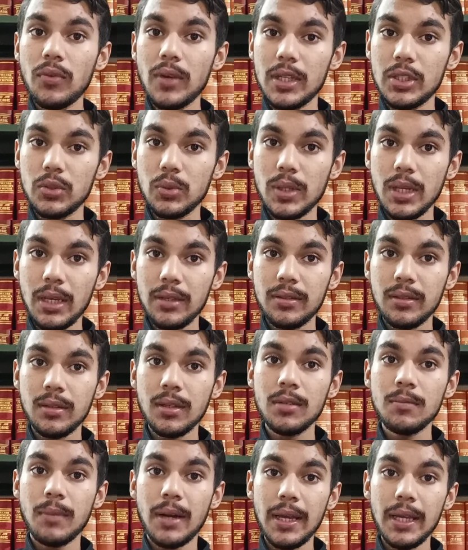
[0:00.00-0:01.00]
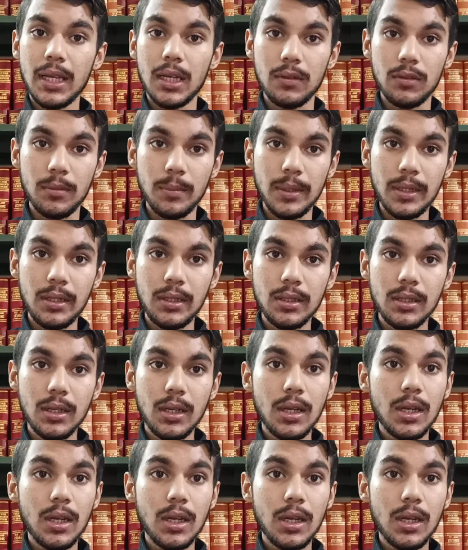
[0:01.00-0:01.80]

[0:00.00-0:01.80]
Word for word: Education and my government